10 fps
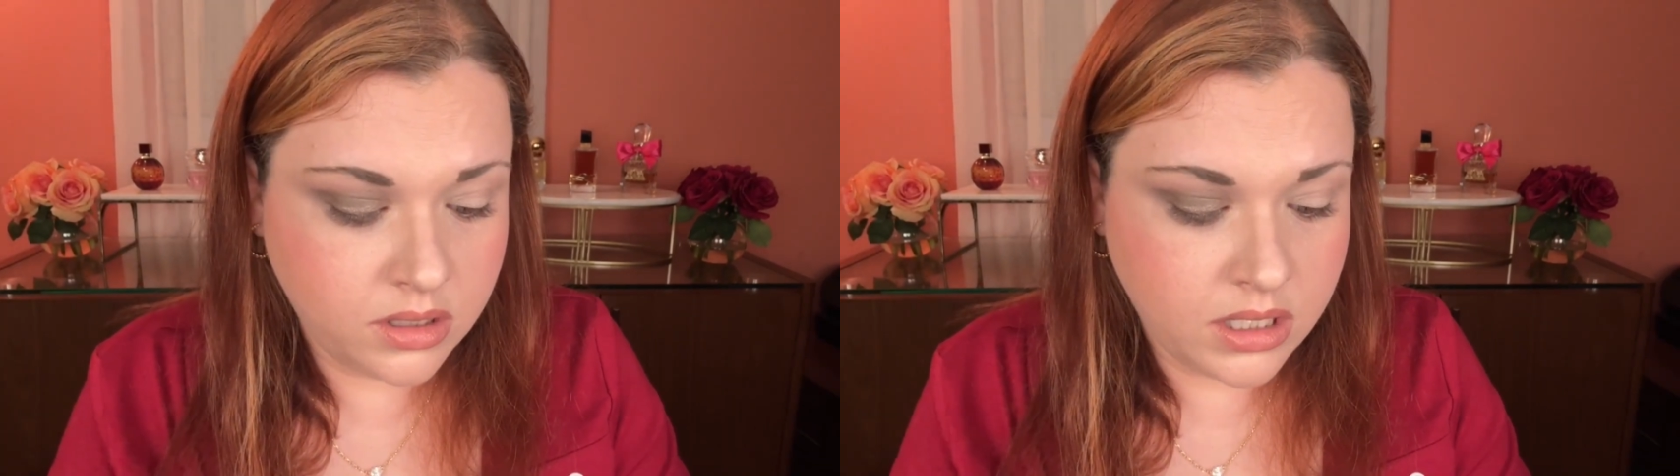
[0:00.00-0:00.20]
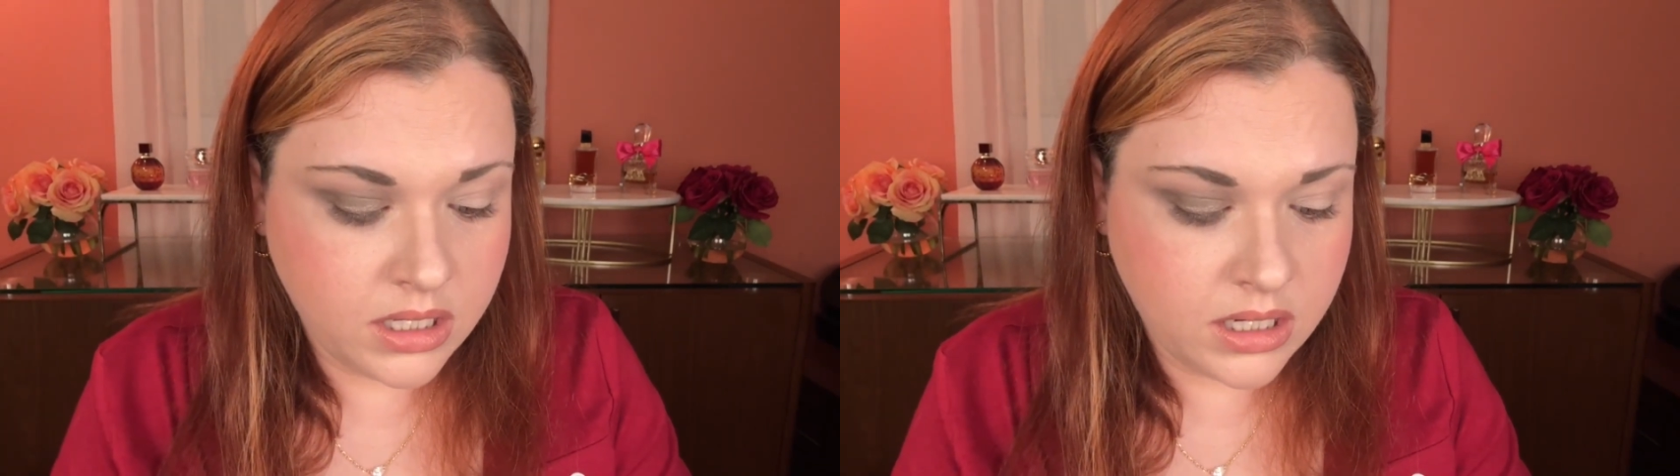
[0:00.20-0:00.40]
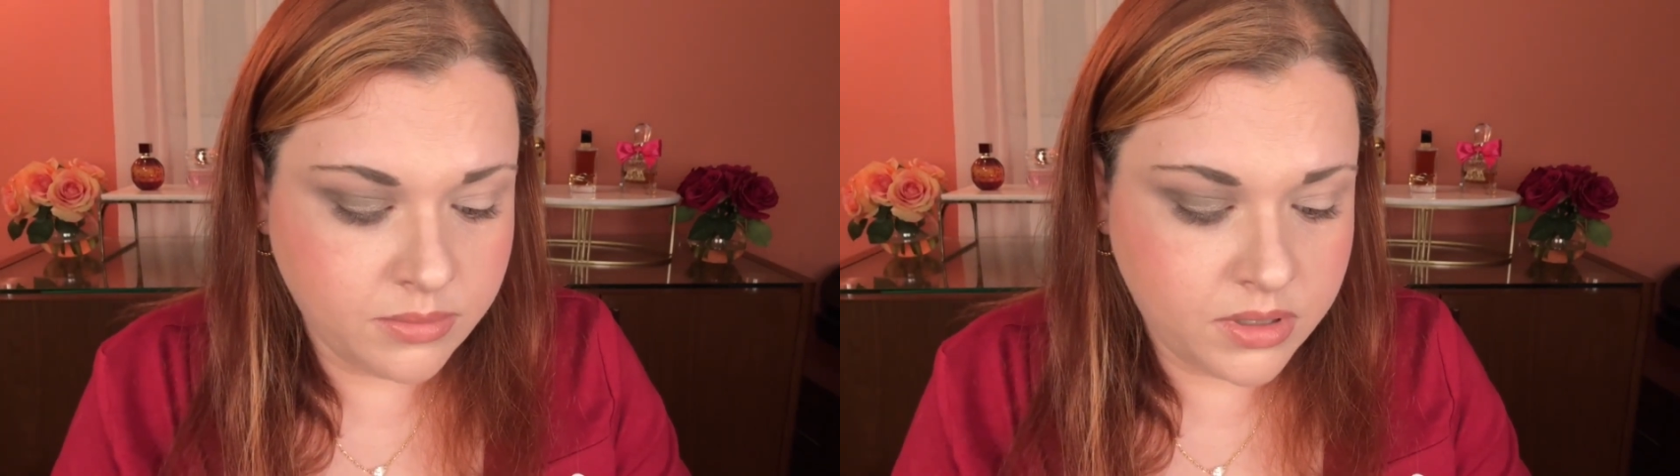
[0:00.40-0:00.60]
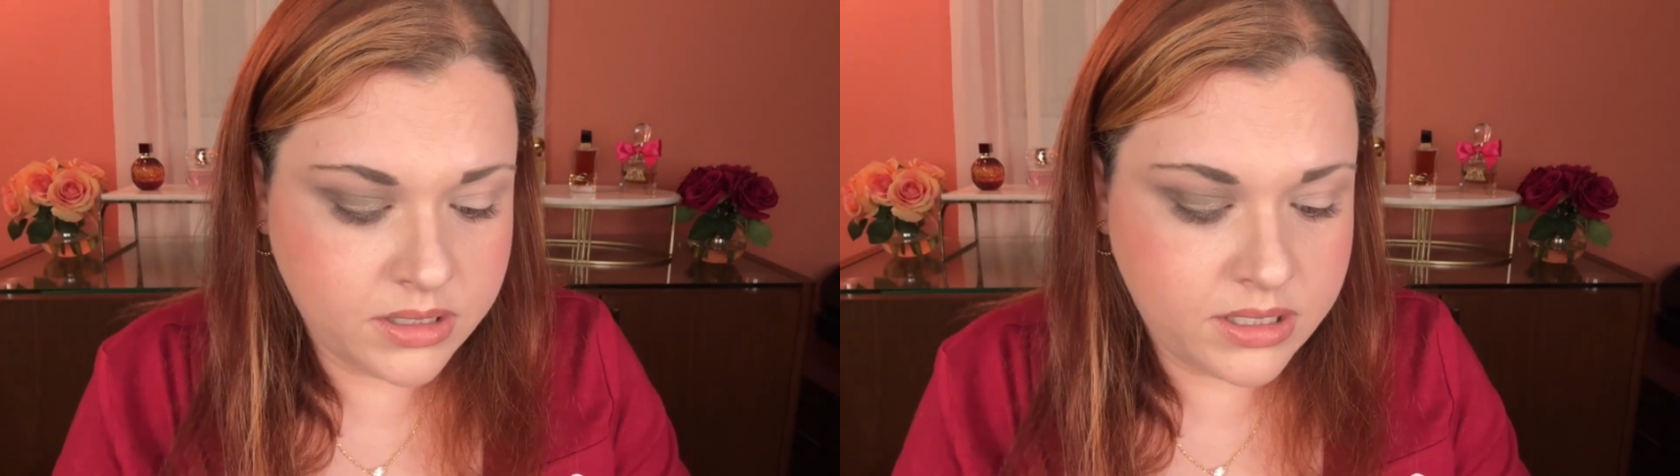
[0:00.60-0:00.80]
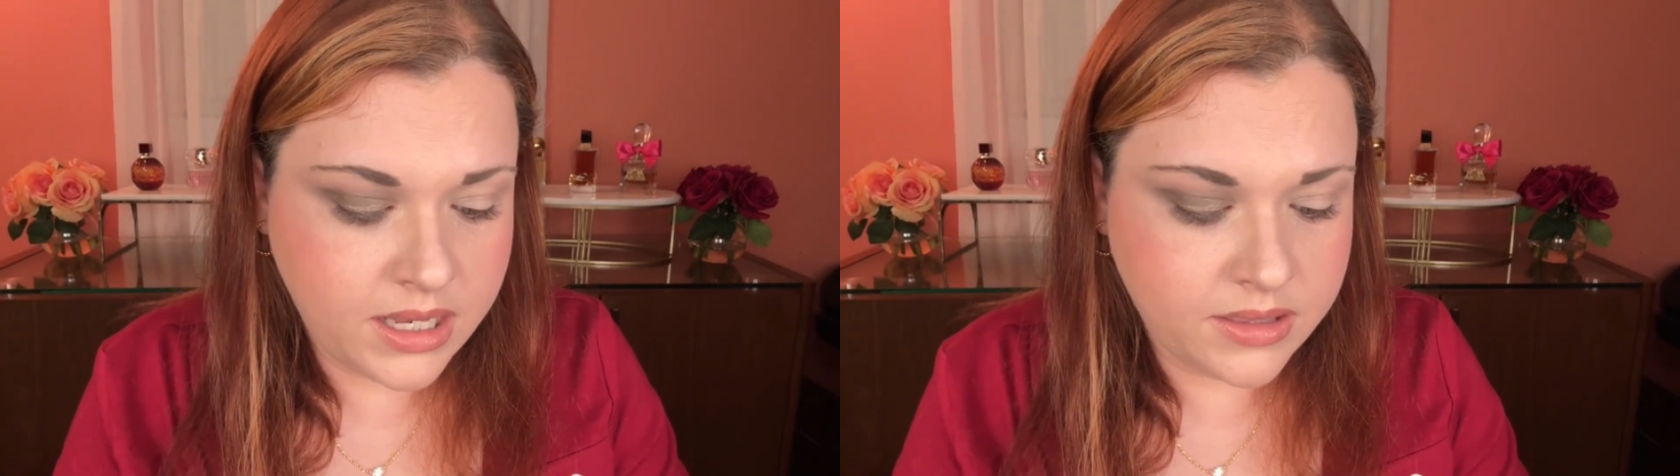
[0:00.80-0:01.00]
And I'm going
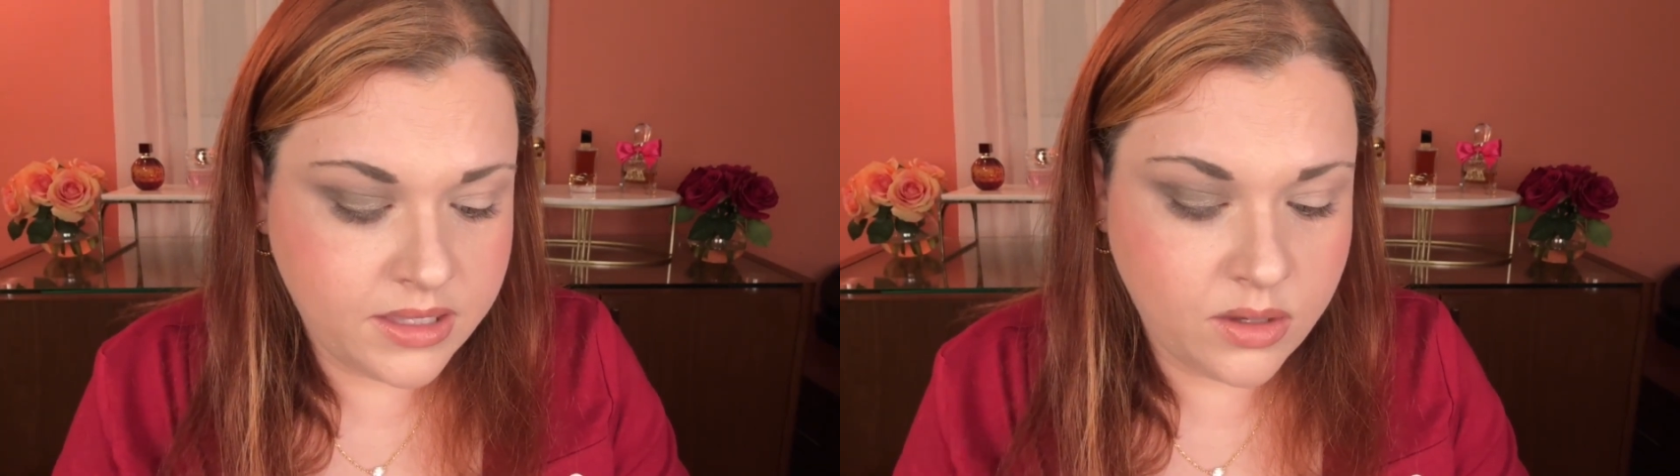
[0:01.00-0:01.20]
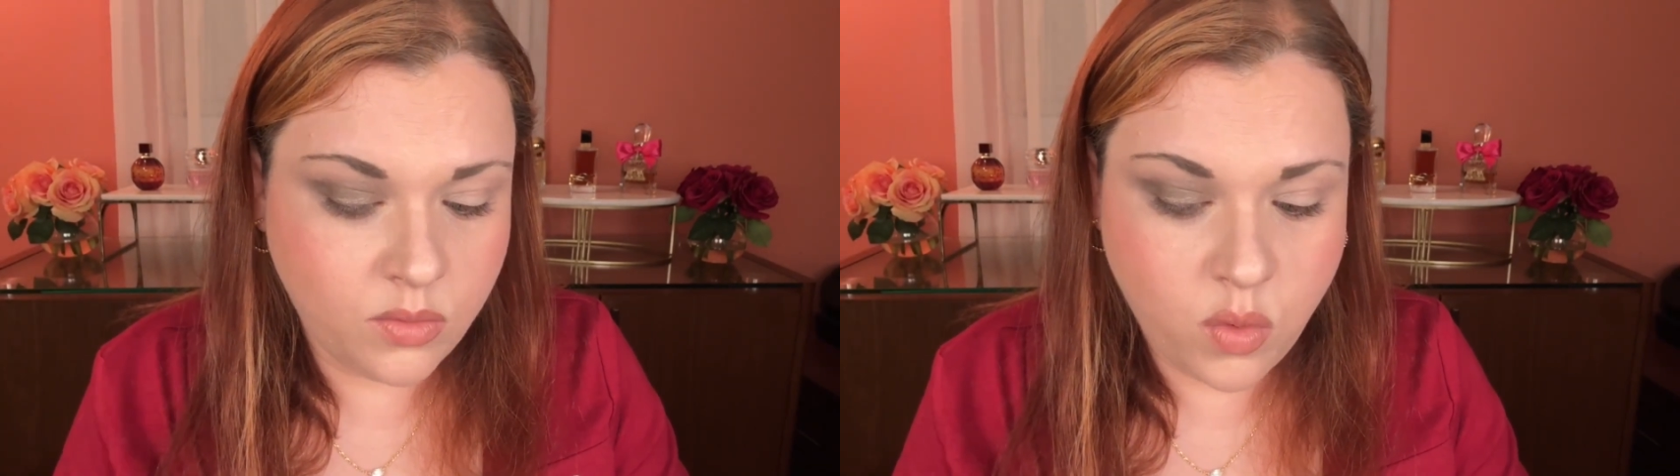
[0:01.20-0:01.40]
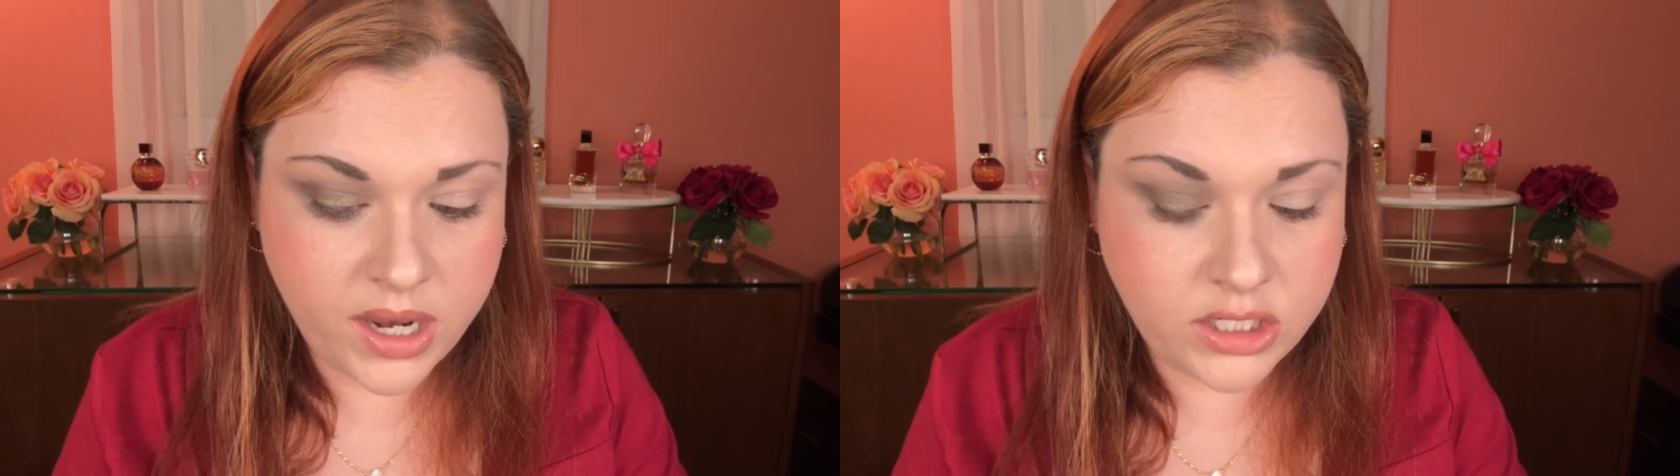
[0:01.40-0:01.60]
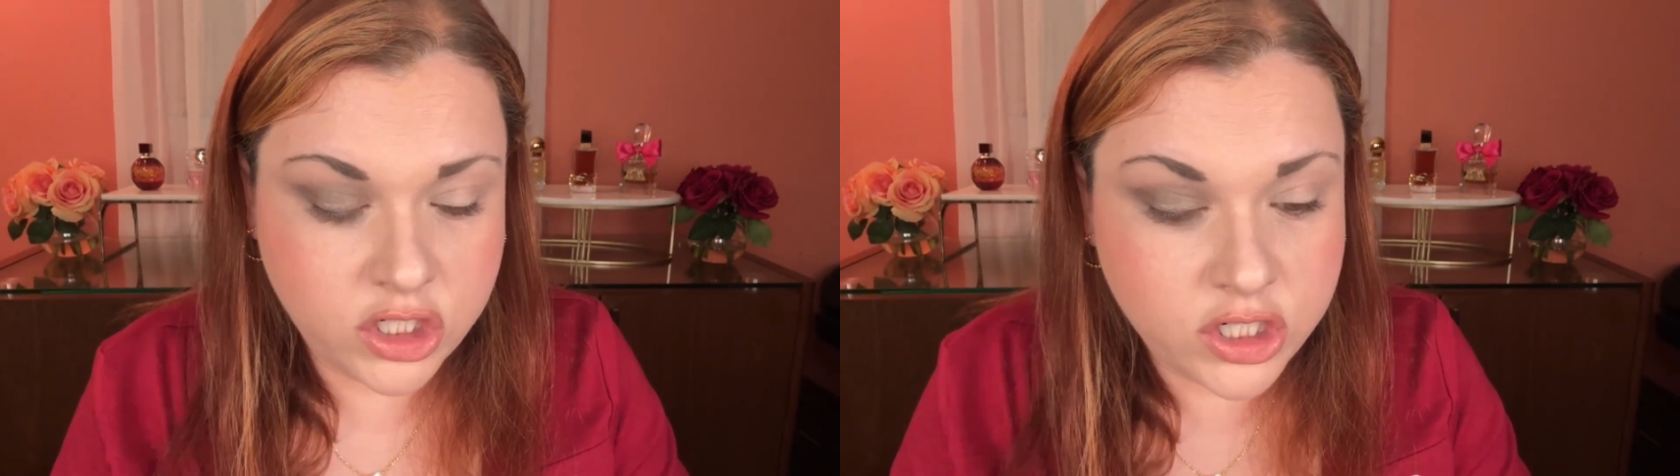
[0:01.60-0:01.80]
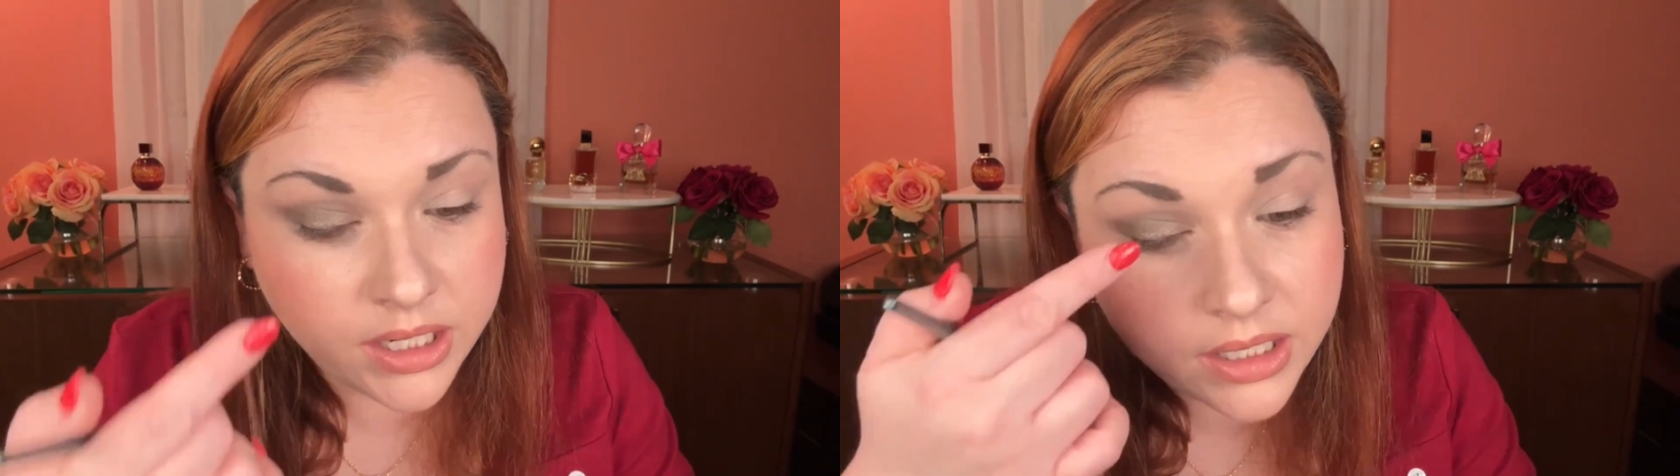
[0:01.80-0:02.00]
to take the white
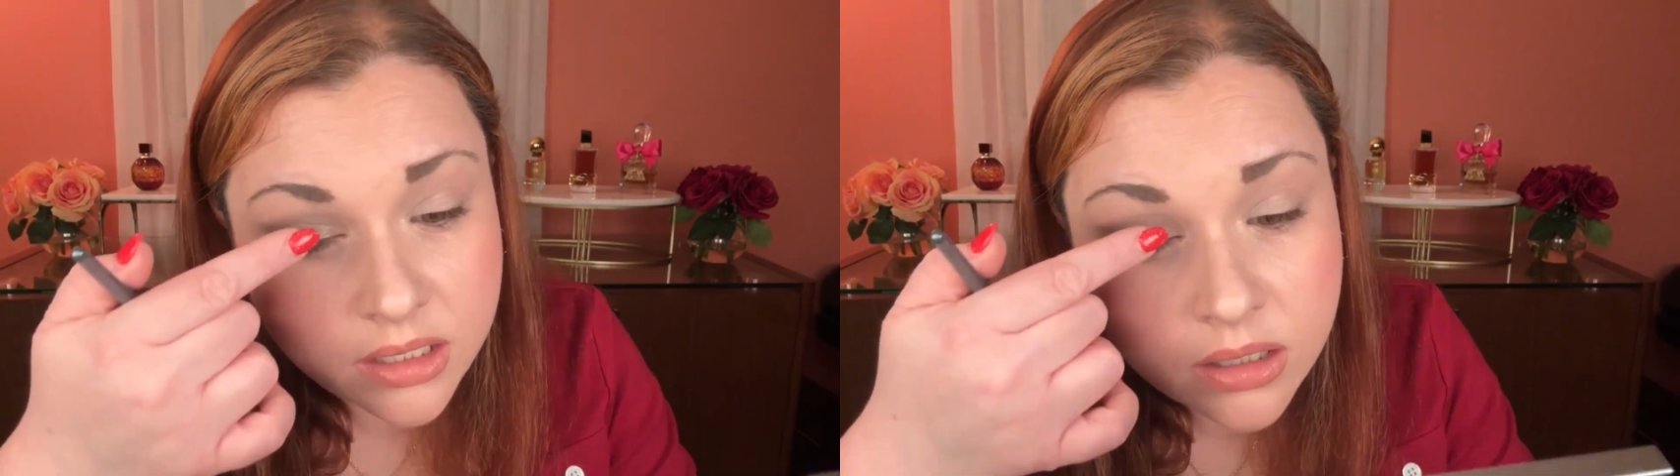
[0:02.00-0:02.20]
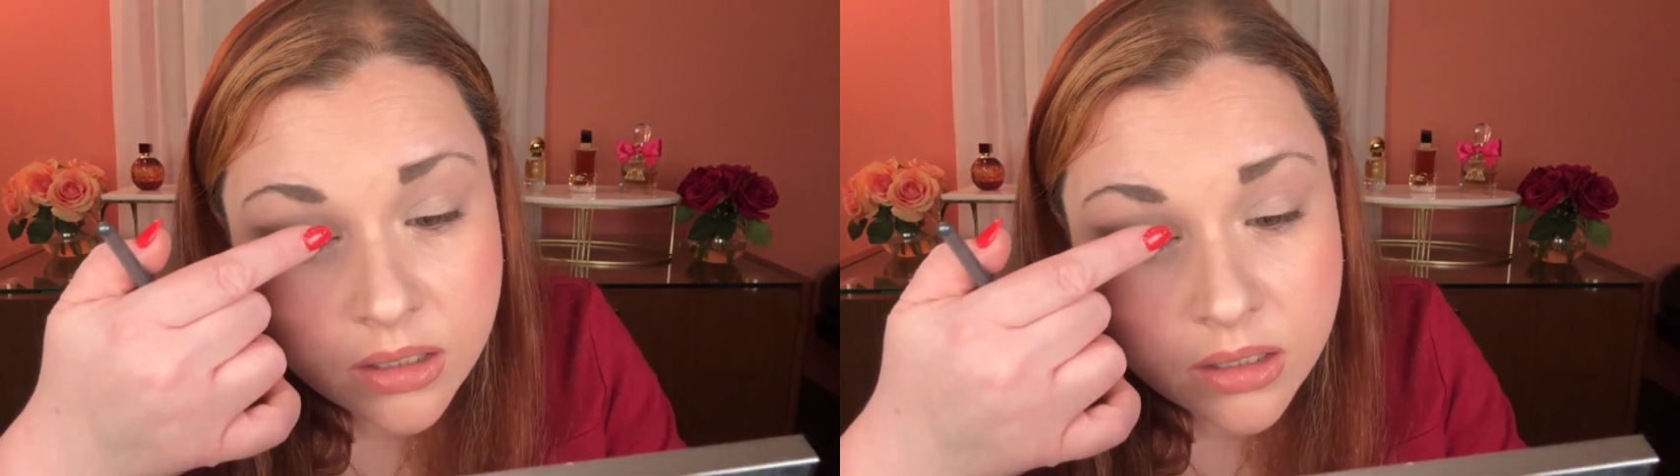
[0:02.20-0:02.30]
shade